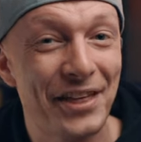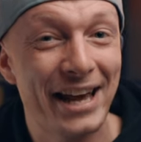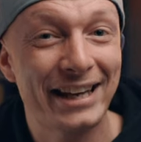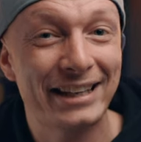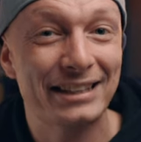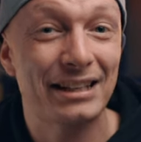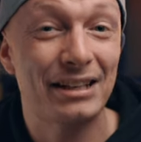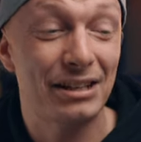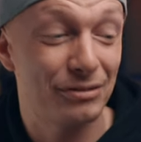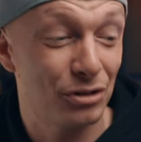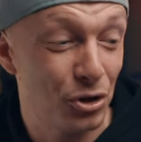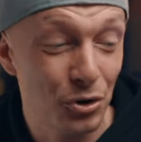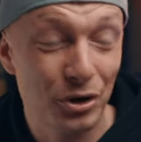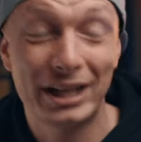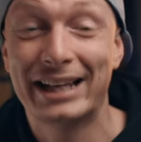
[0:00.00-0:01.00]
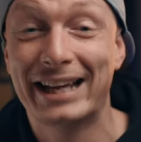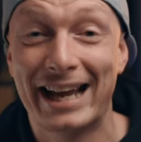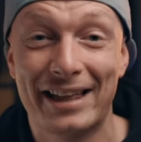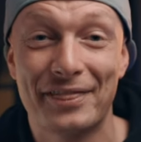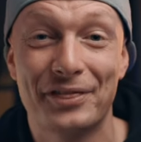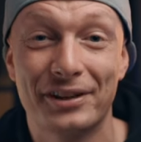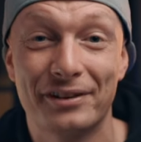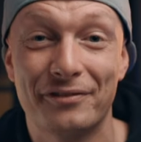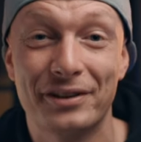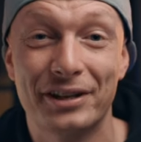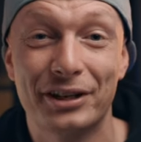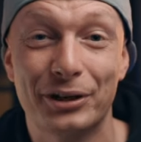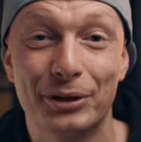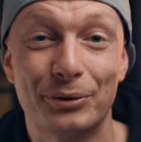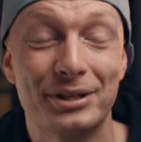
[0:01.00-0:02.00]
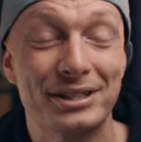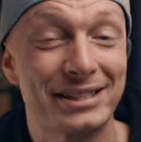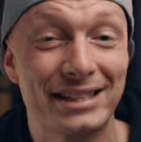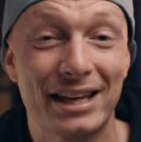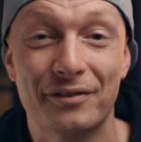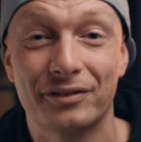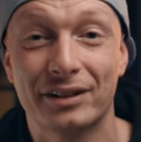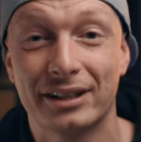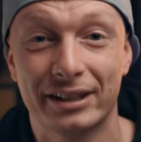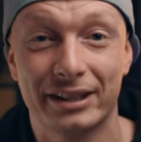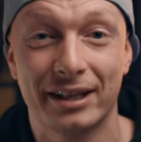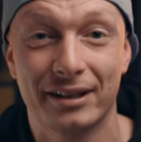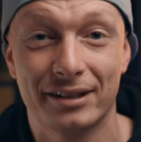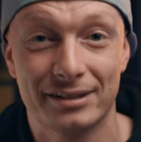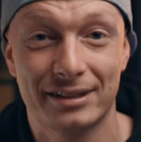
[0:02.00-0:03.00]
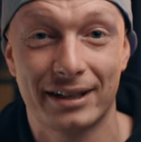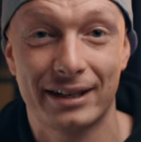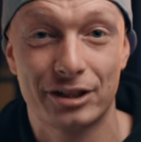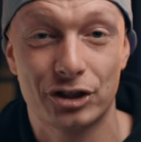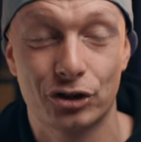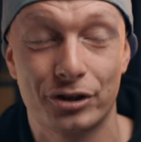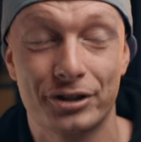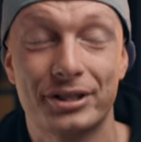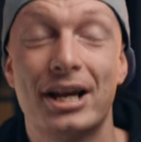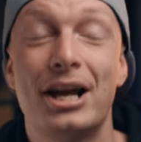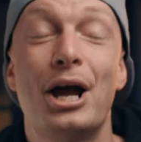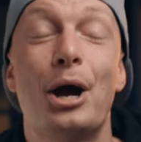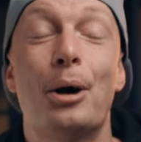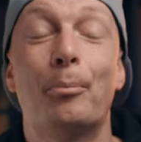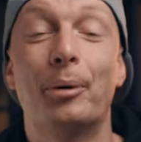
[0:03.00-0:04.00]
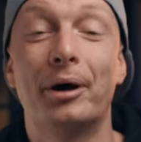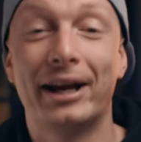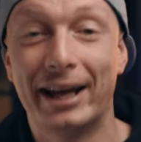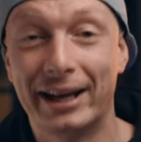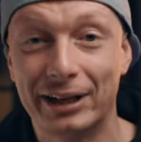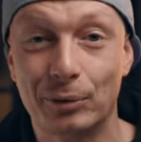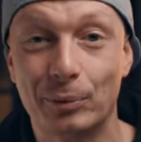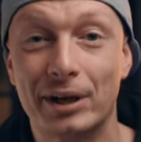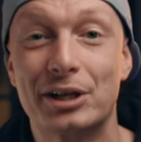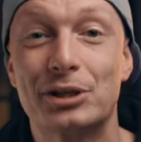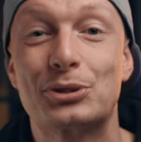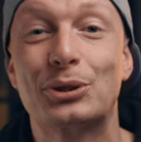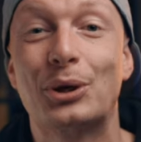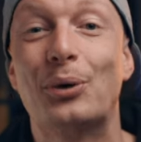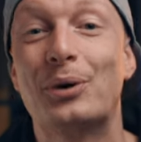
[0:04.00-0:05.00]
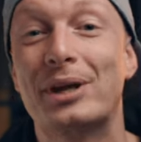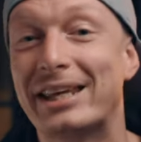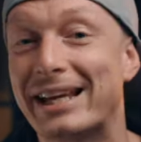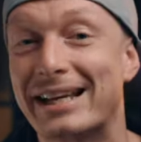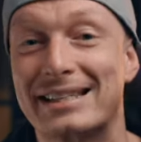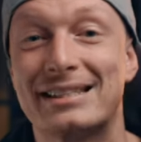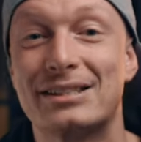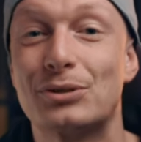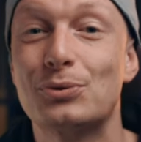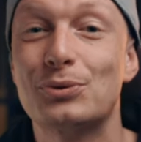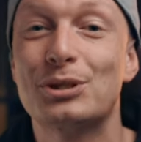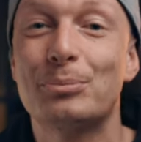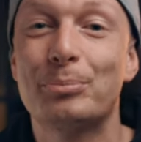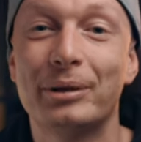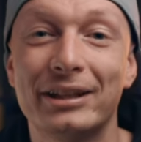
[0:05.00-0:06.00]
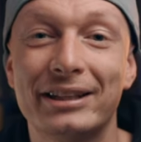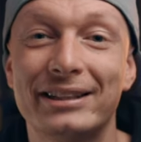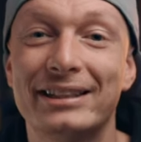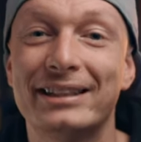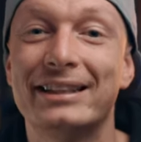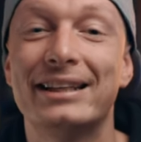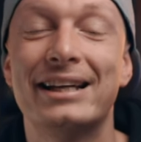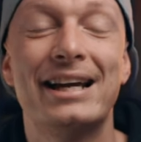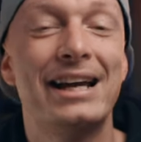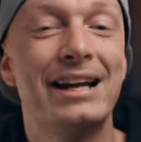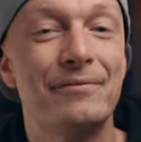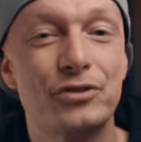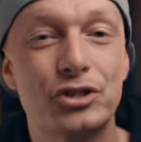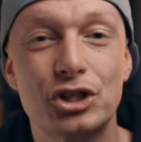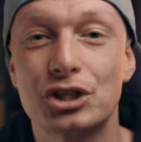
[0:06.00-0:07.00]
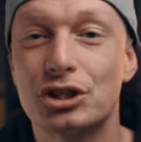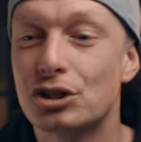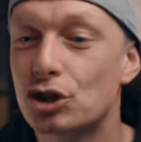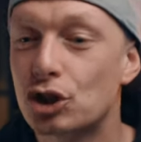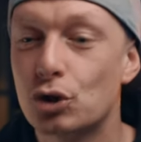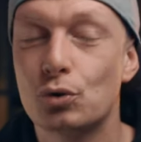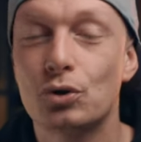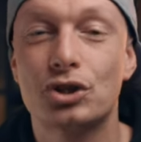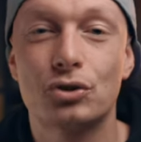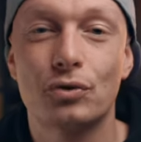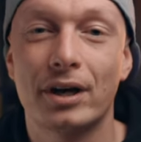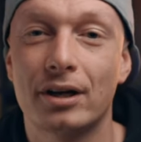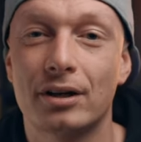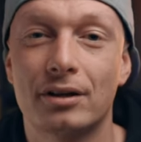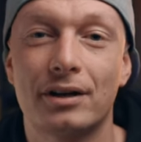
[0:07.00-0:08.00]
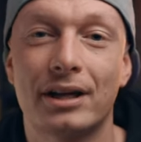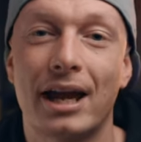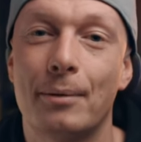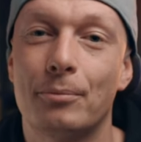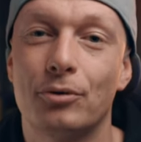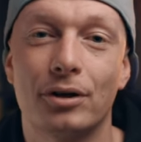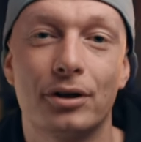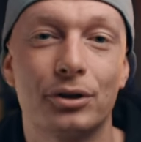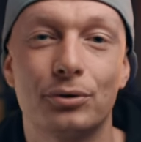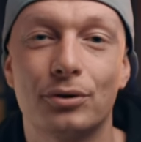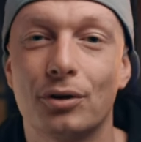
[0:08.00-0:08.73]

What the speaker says: that looking at the video is definitely not a style choice. But anyway, so yes, usability, just shoot straight out of the camera. You